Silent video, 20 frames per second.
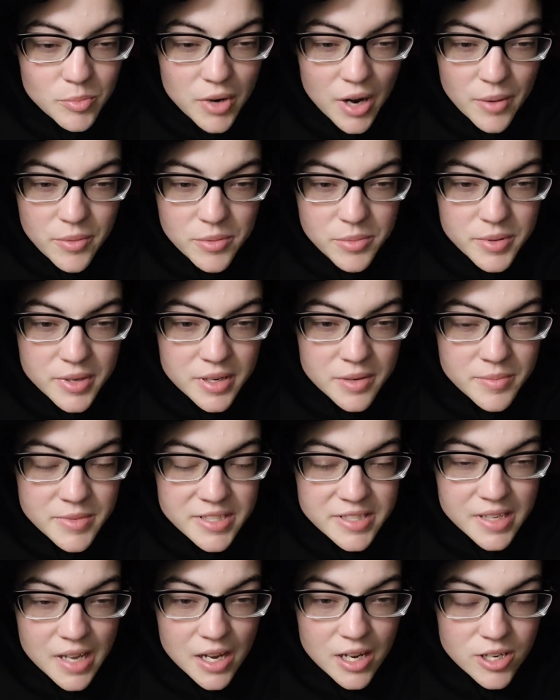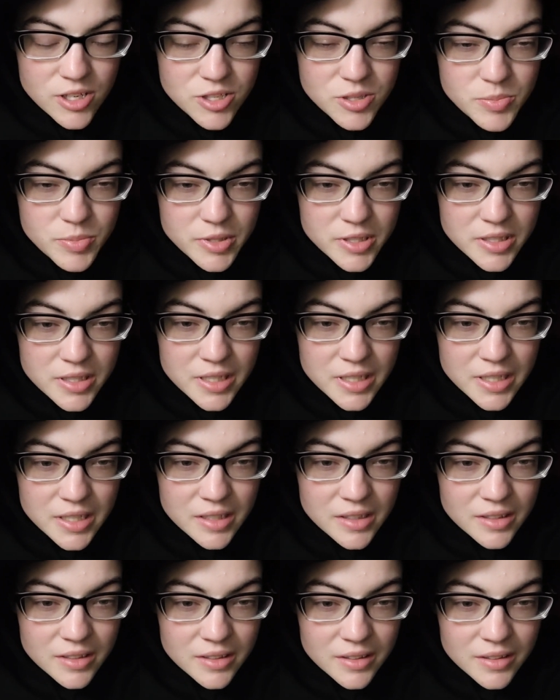probably a massage but
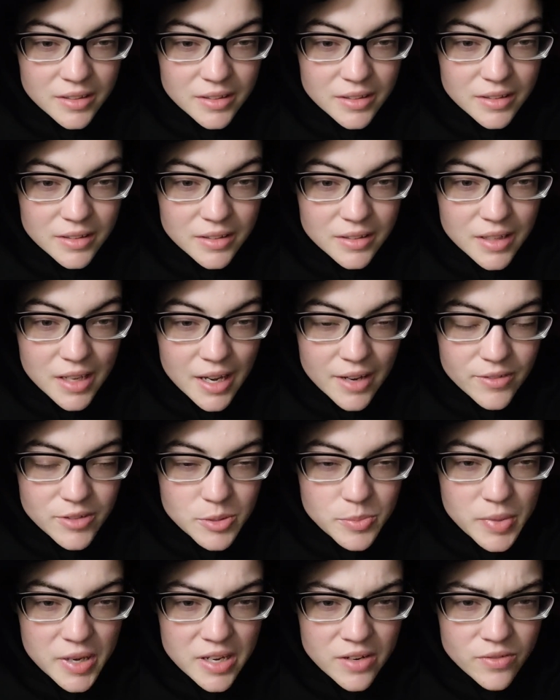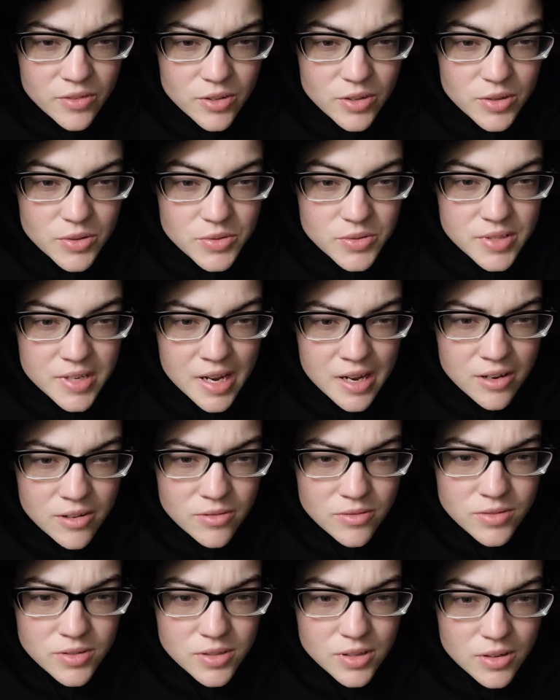like I have to pay for those
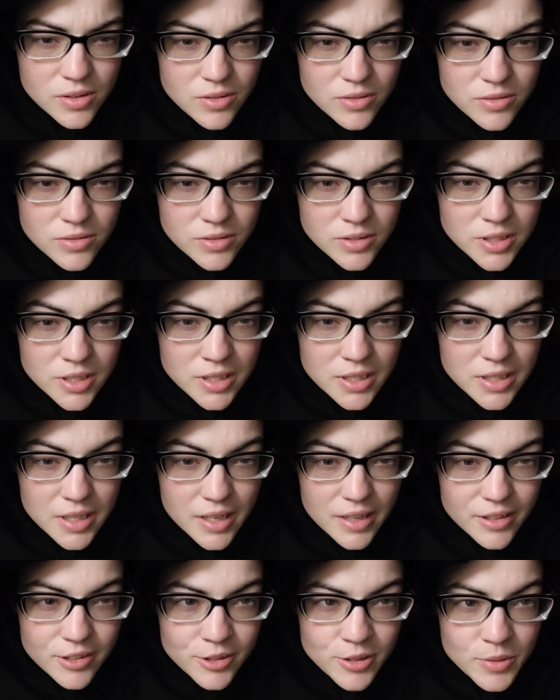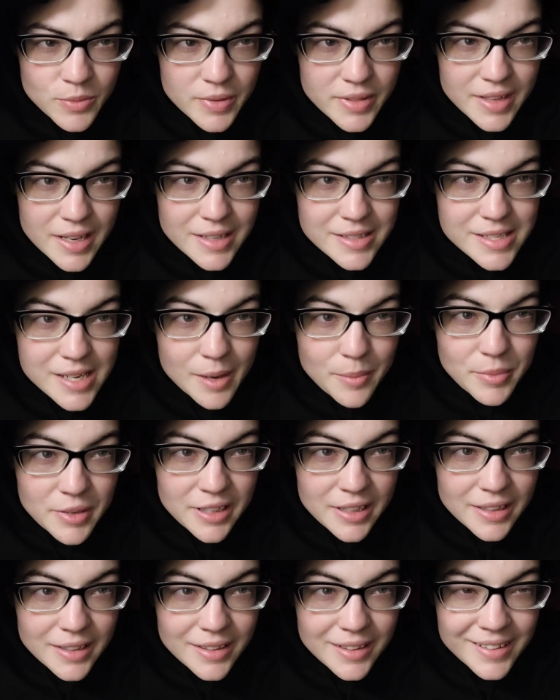now so I don't know when that's
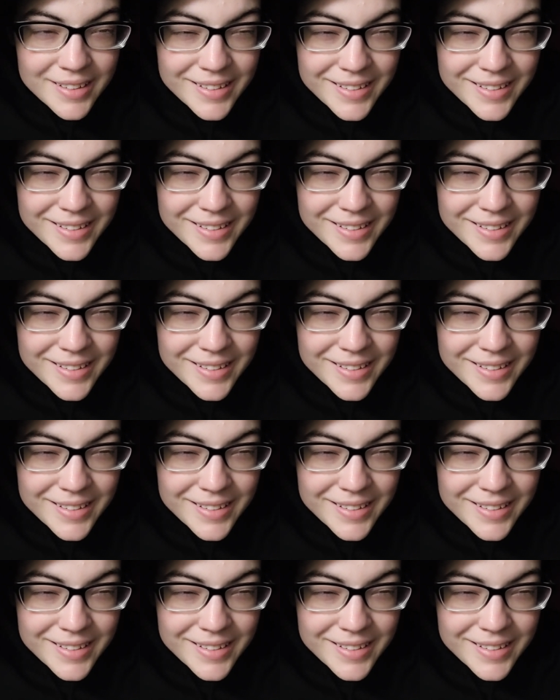happening